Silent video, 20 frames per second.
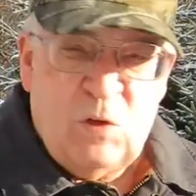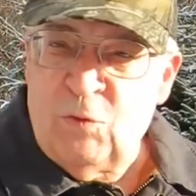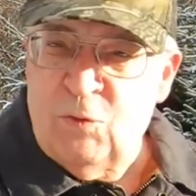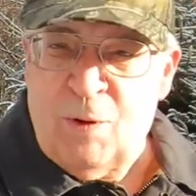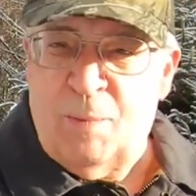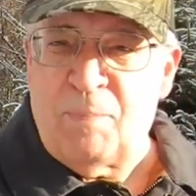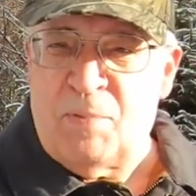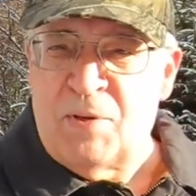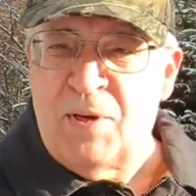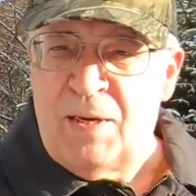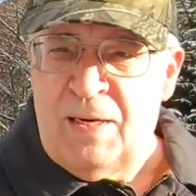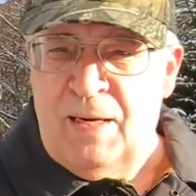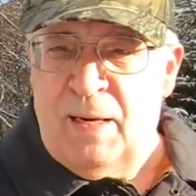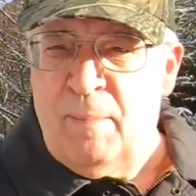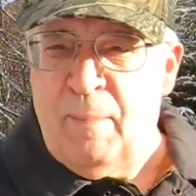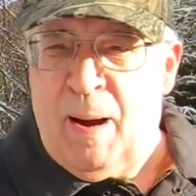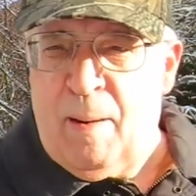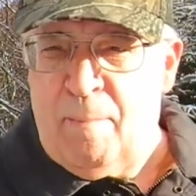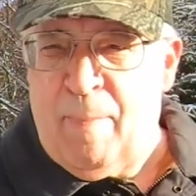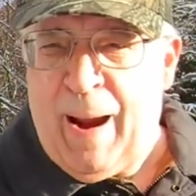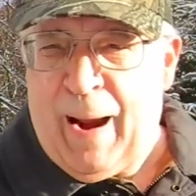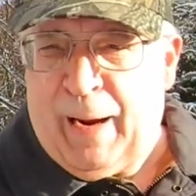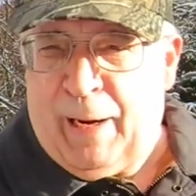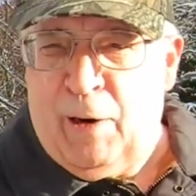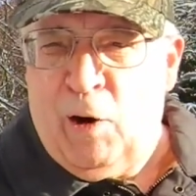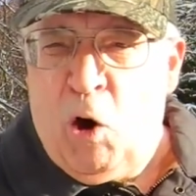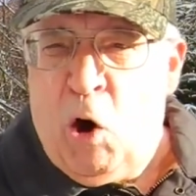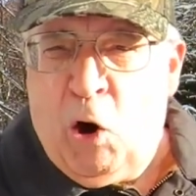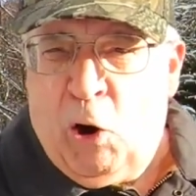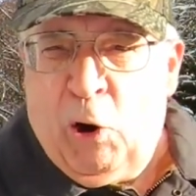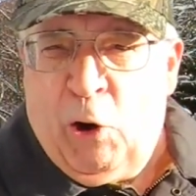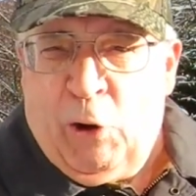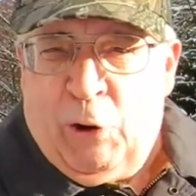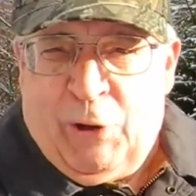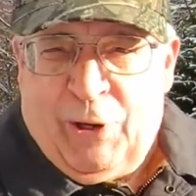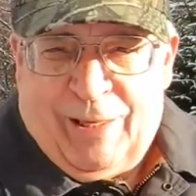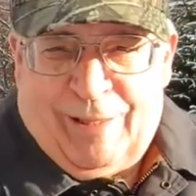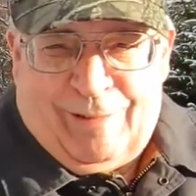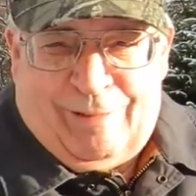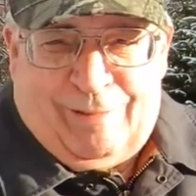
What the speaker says: So I'm sitting in my backyard.